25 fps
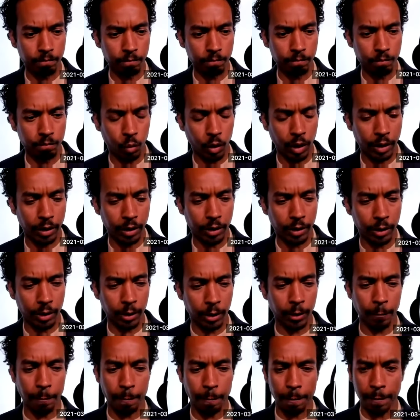
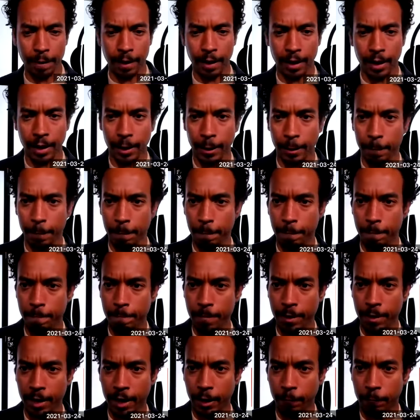wonder
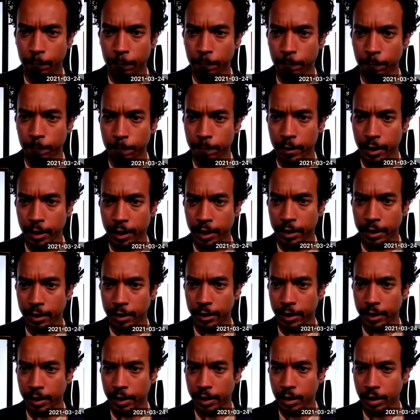if in
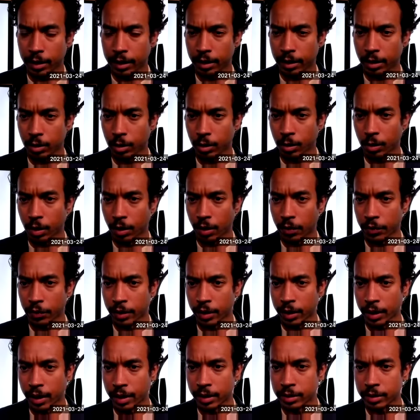the clinical or other
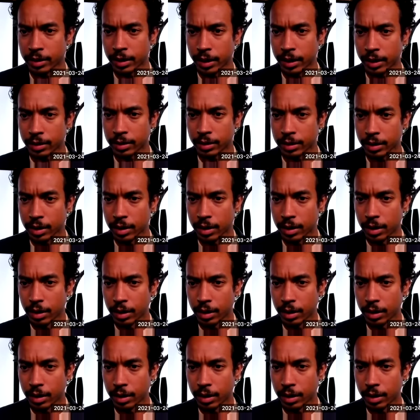context,